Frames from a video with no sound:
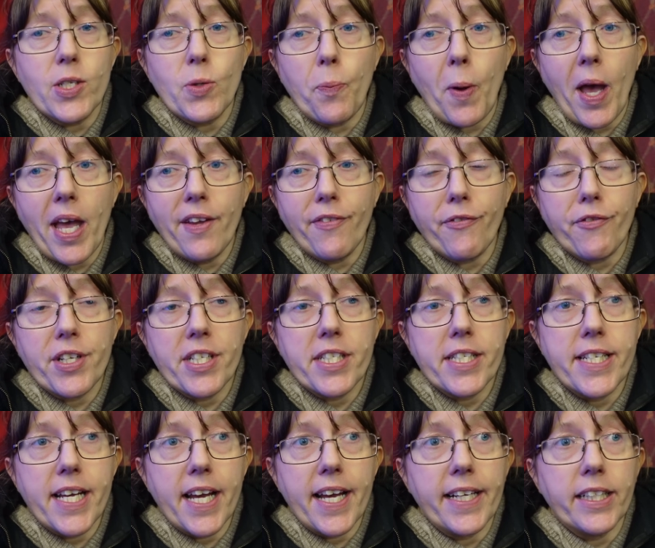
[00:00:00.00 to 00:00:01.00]
to pay for it
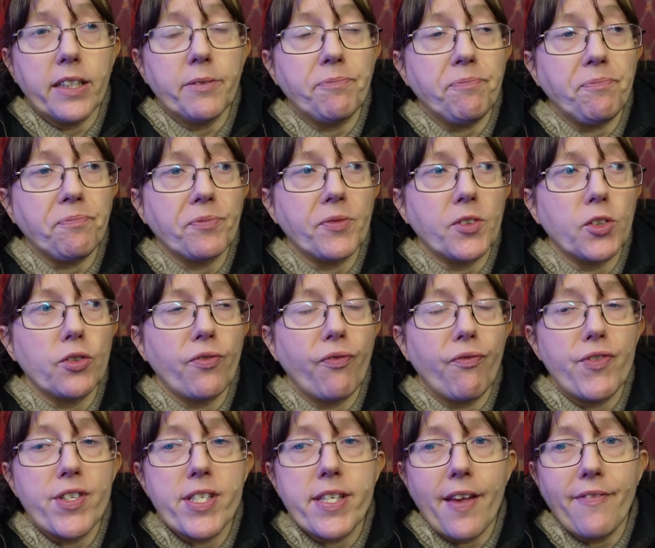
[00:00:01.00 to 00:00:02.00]
today
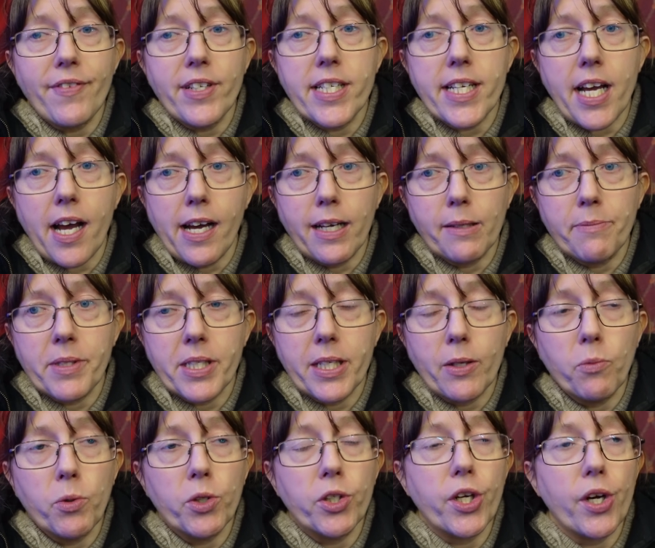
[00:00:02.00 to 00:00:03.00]
7 times and
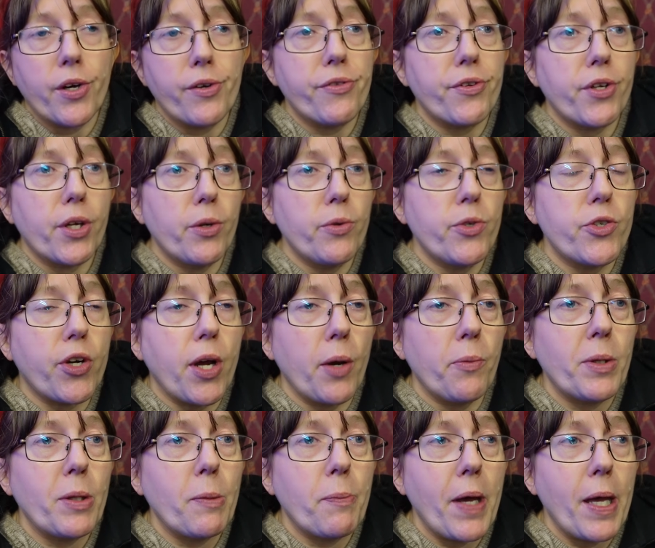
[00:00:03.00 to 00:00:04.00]
it wouldn't go through. Tried
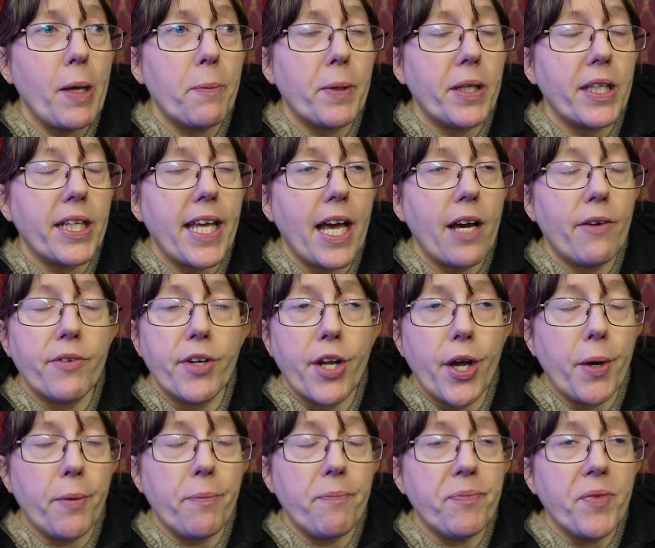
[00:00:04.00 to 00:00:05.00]
with the PayPal account,
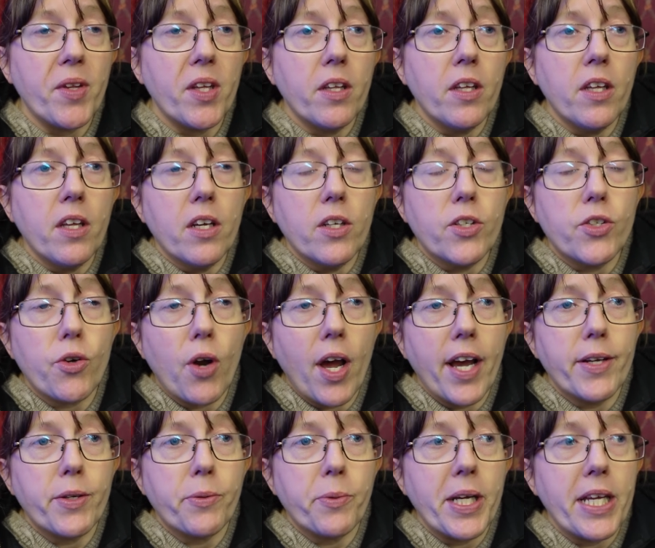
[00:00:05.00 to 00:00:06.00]
no.
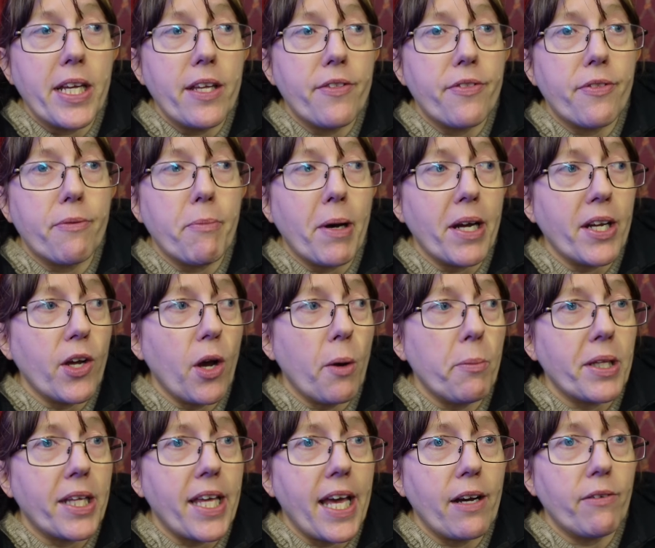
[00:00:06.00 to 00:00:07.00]
Tried with my
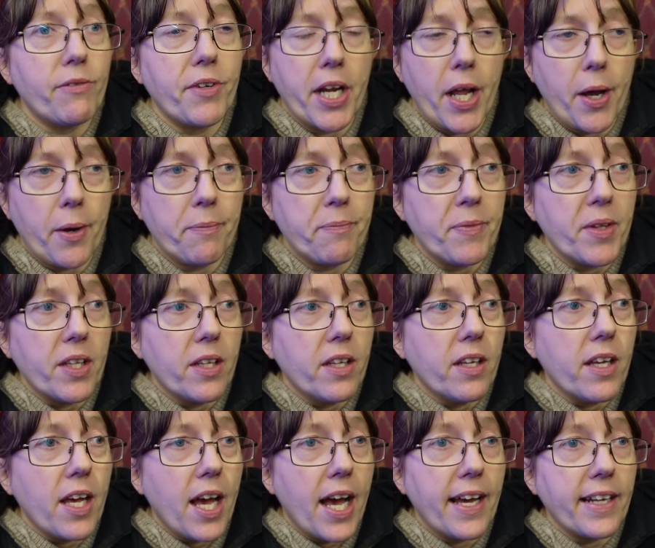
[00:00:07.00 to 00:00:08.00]
normal account, no.
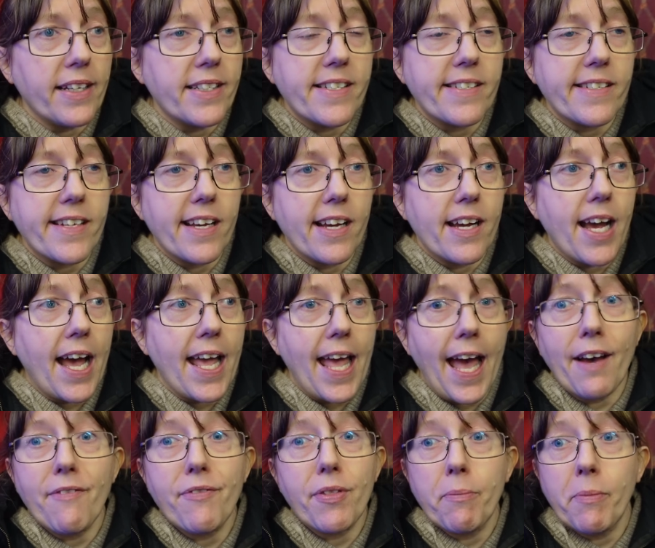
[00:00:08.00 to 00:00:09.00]
And I
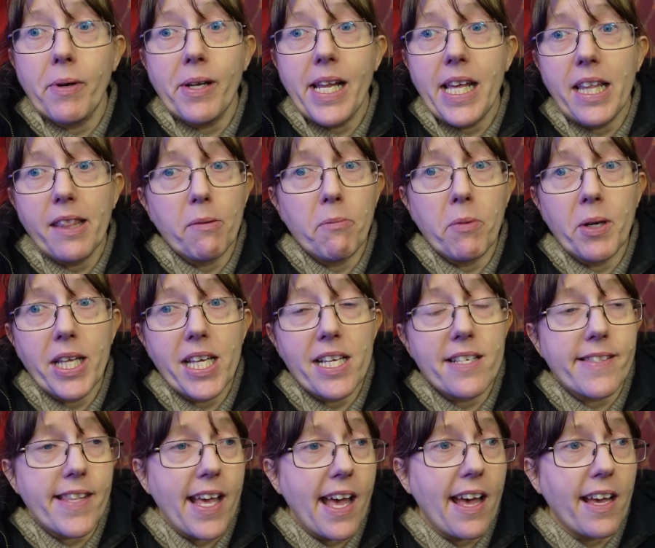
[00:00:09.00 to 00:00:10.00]
have the money
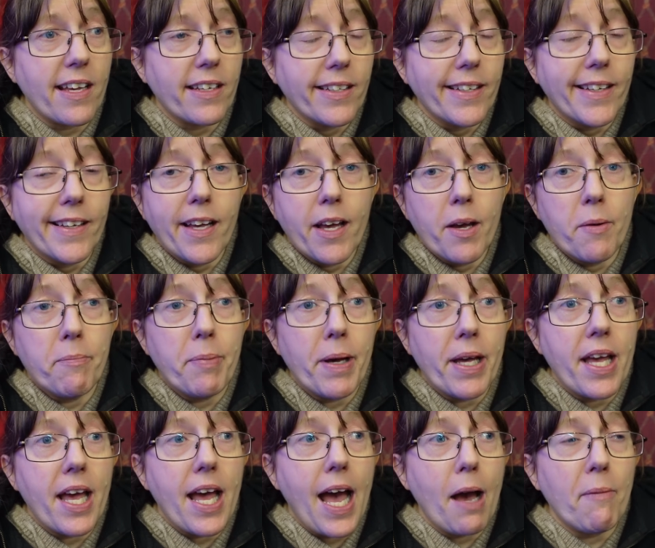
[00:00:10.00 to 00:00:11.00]
is there.
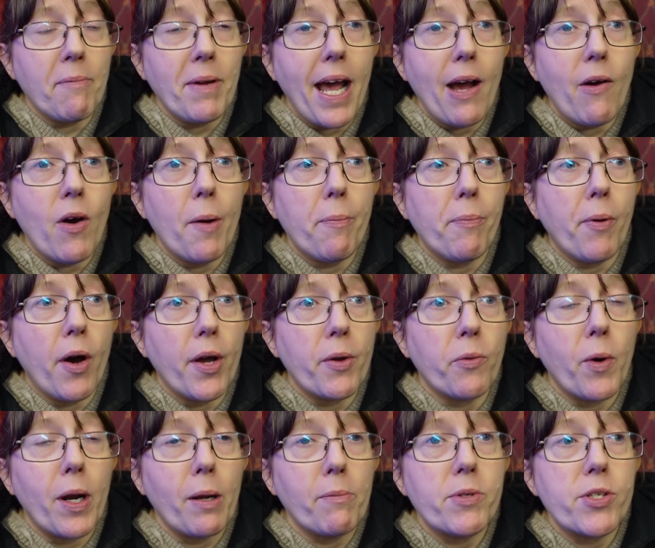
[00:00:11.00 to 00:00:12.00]
But I'm now at a point
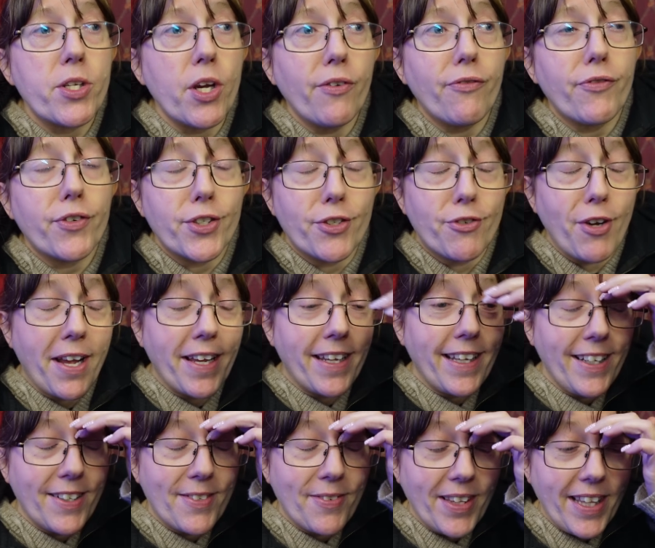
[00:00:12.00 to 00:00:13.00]
where I'm so
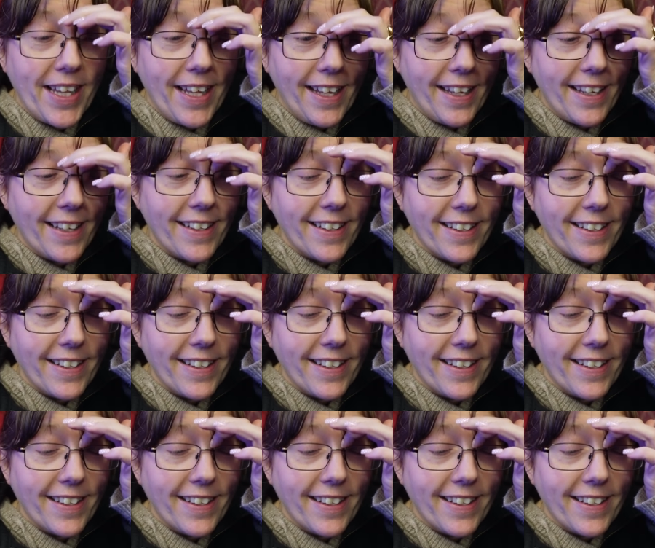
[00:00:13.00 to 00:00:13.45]
frustrated with it,